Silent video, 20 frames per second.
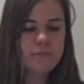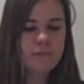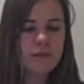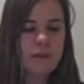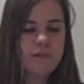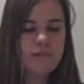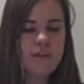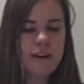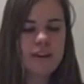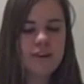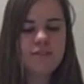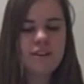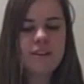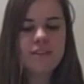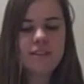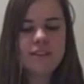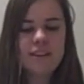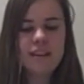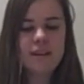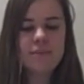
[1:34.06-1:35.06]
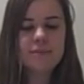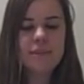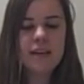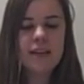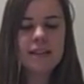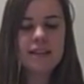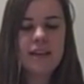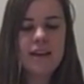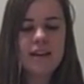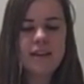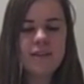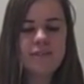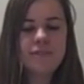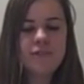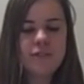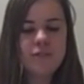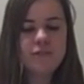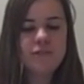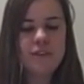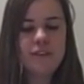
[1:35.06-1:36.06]
they find around the dams at the end of
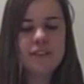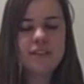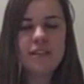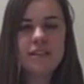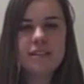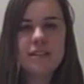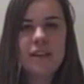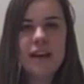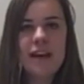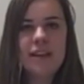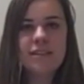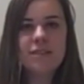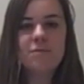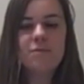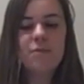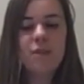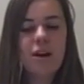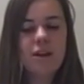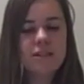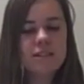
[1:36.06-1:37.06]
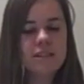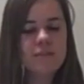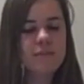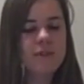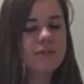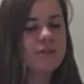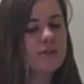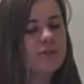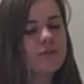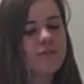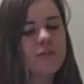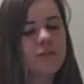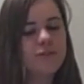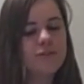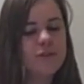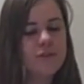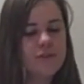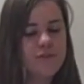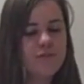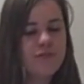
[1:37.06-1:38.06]
2 phases as a proxy measure for
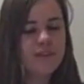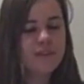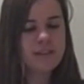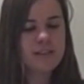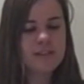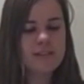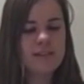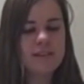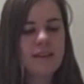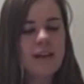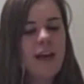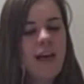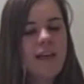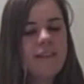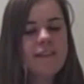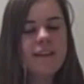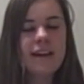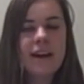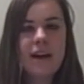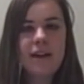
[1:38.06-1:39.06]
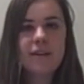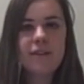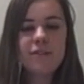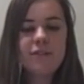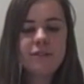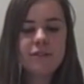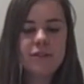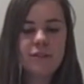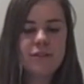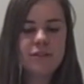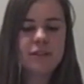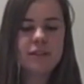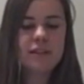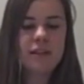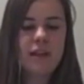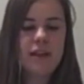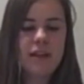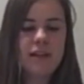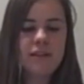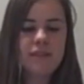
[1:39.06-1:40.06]
toad fitness. They counted the toads at
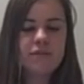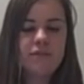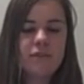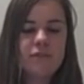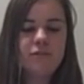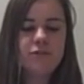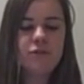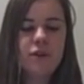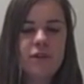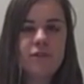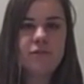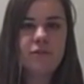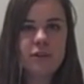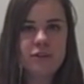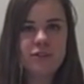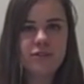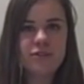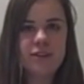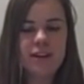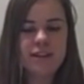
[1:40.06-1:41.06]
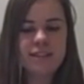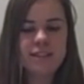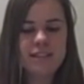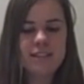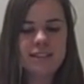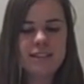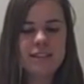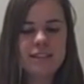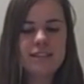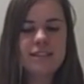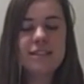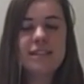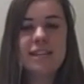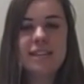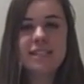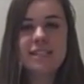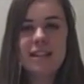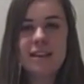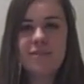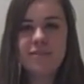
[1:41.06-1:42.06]
the end of the first dry season,
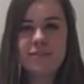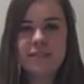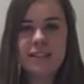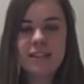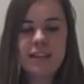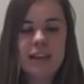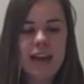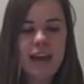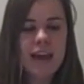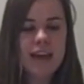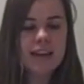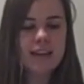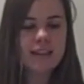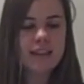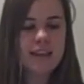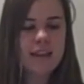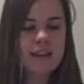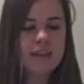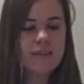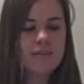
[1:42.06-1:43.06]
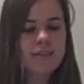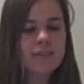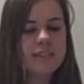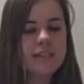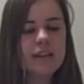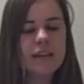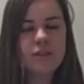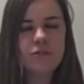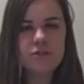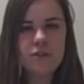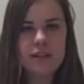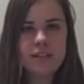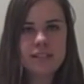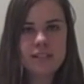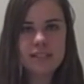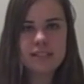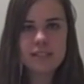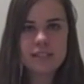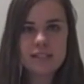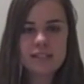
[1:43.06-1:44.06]
day 70, and at the end of the second dry
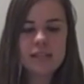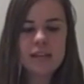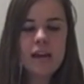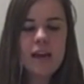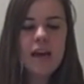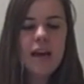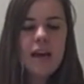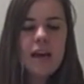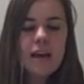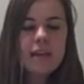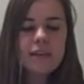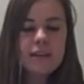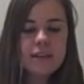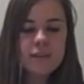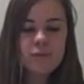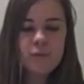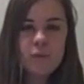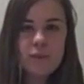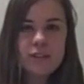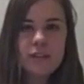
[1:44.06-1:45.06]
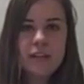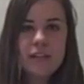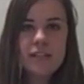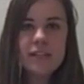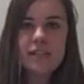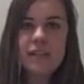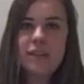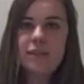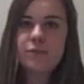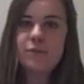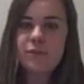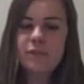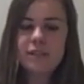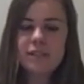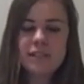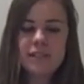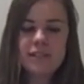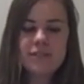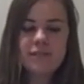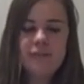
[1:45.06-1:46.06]
season, days 190 and
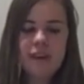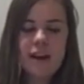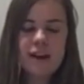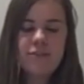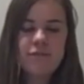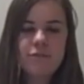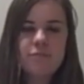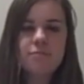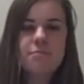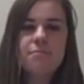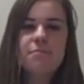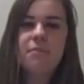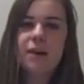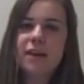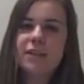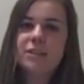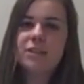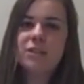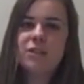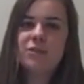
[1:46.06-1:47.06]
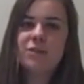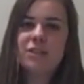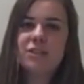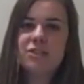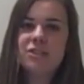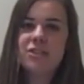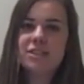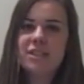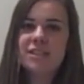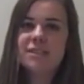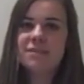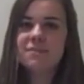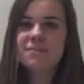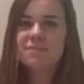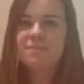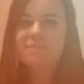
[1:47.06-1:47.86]
365. Back to you, Angelique.